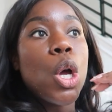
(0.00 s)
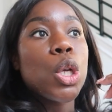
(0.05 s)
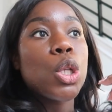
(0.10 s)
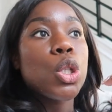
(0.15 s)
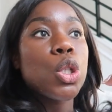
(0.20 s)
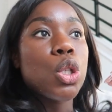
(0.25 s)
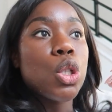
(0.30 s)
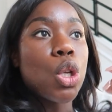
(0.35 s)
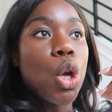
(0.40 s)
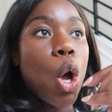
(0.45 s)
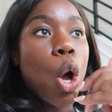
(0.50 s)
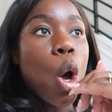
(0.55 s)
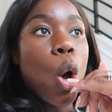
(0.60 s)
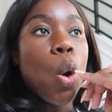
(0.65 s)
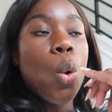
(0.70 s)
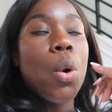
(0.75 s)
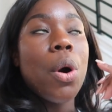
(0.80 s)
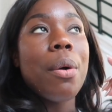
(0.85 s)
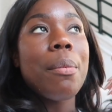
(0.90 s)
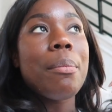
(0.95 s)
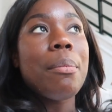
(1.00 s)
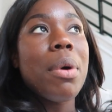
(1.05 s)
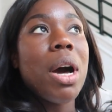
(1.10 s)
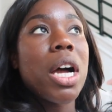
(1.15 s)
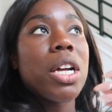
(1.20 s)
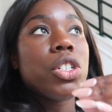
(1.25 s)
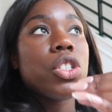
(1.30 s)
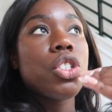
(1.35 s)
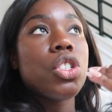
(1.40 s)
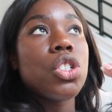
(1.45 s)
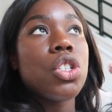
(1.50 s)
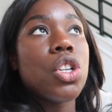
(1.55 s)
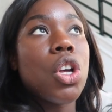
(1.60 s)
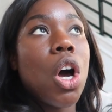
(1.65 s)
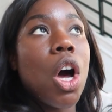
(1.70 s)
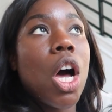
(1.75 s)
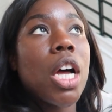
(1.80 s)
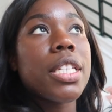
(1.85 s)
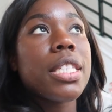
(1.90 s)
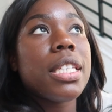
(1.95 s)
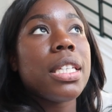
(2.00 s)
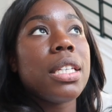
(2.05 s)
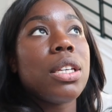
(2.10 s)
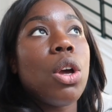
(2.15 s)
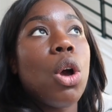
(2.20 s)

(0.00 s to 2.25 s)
so much not